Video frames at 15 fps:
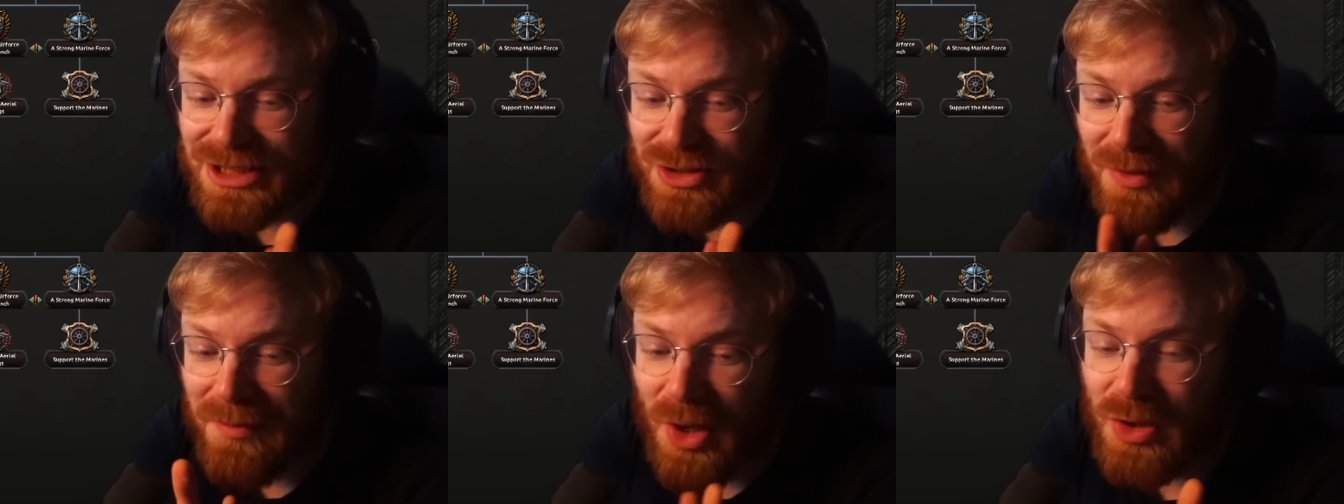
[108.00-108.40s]

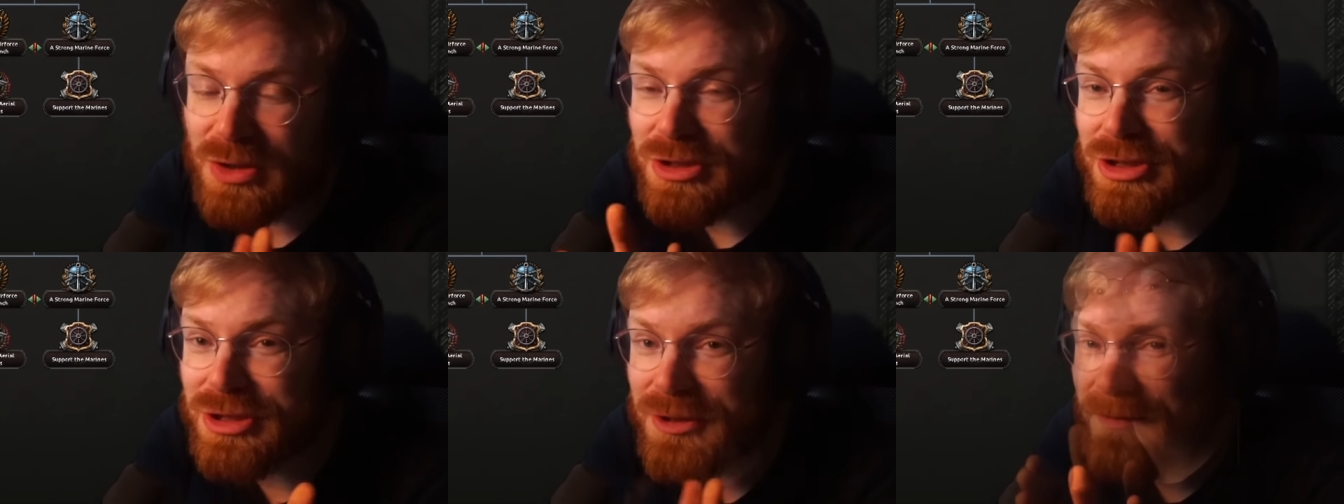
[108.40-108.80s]
the
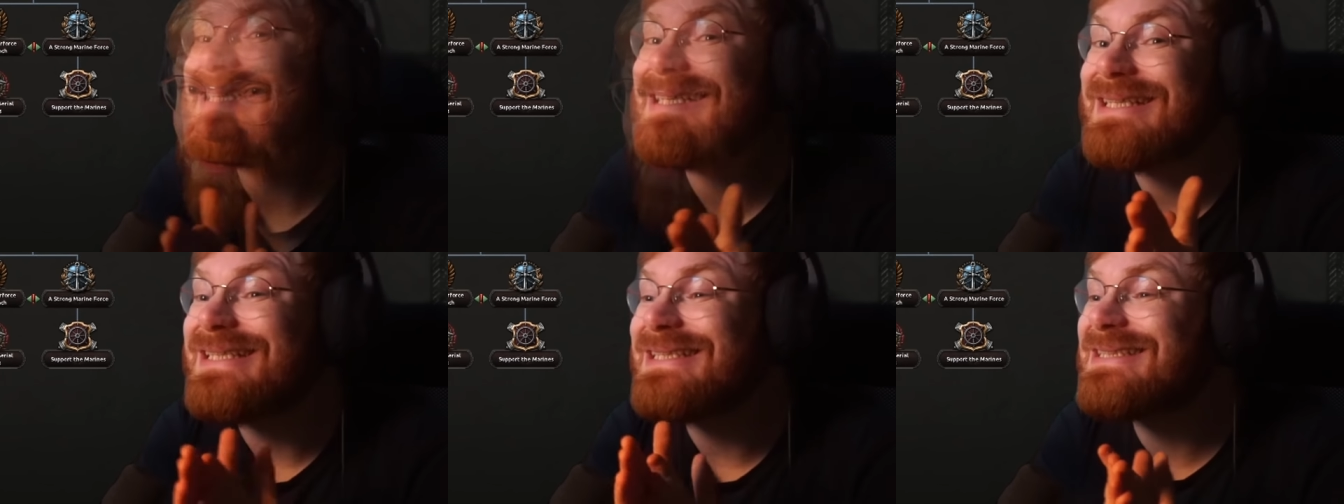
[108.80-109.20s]
most
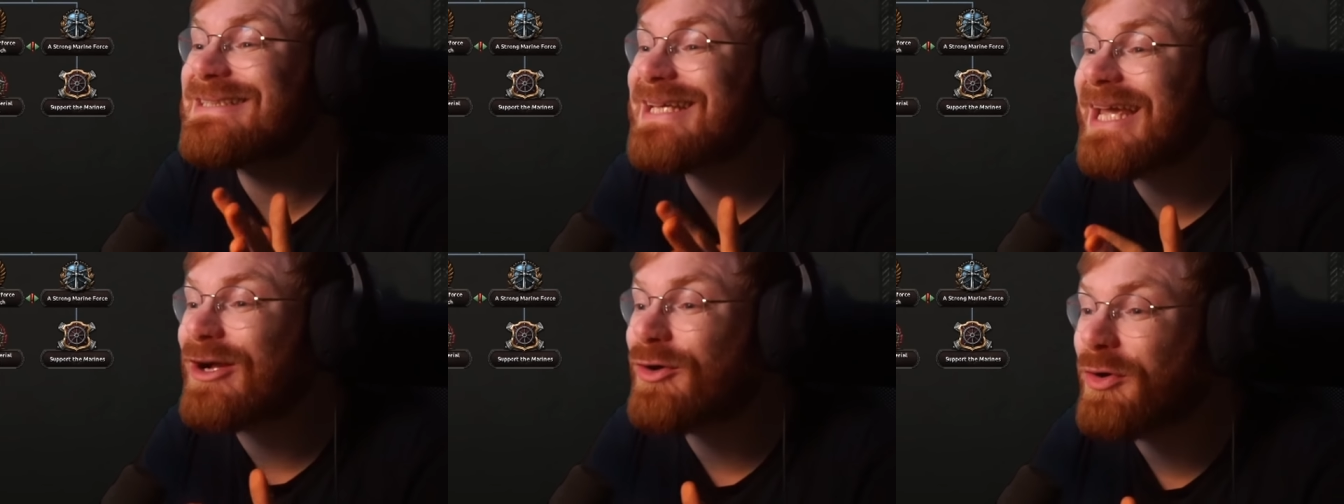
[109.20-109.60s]
is
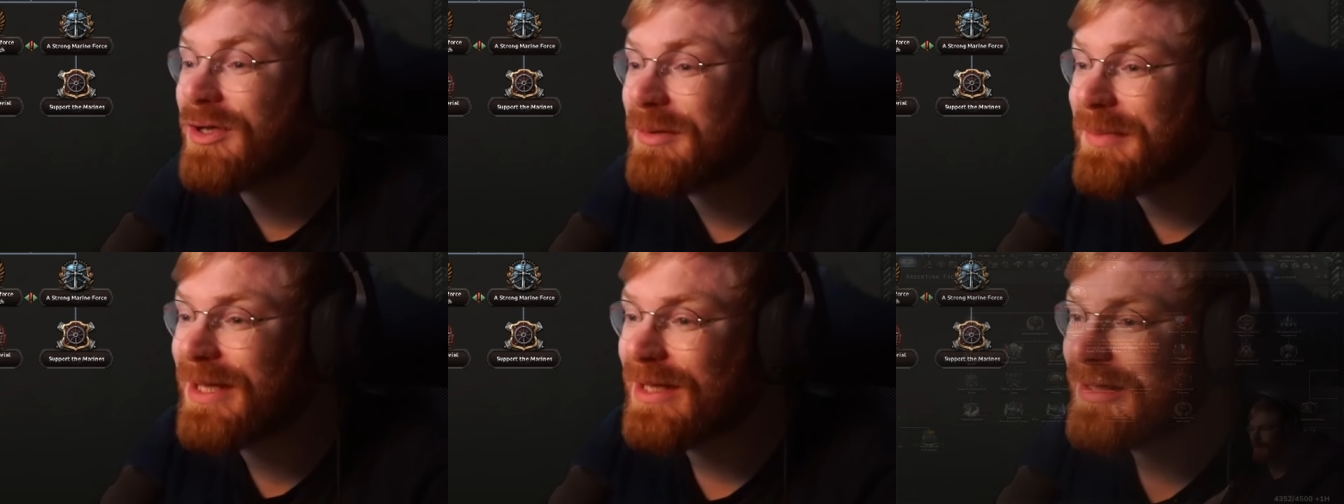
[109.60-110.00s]

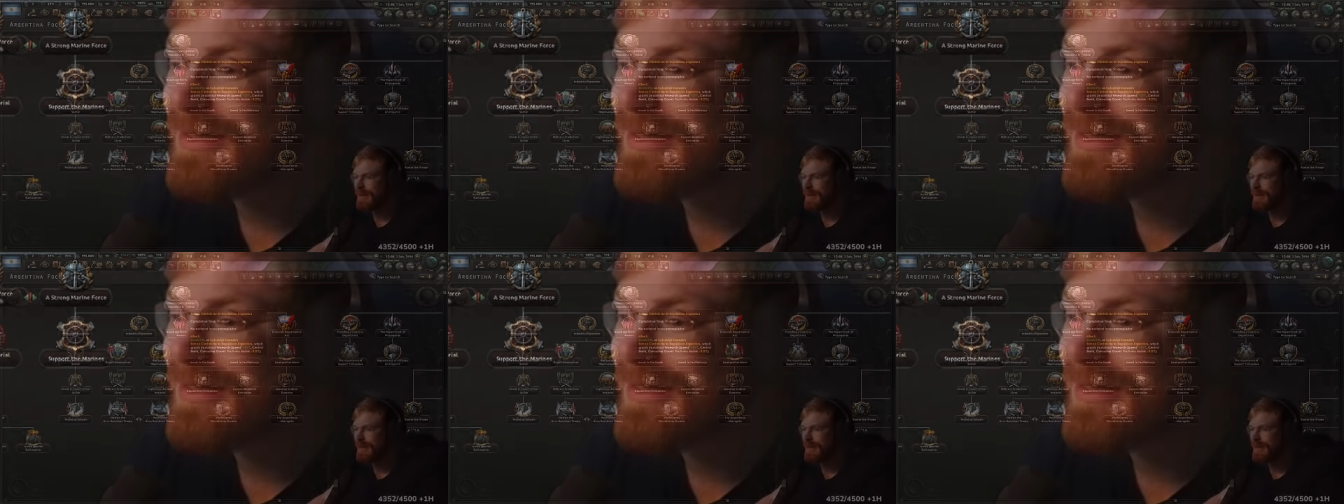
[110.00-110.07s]
economy.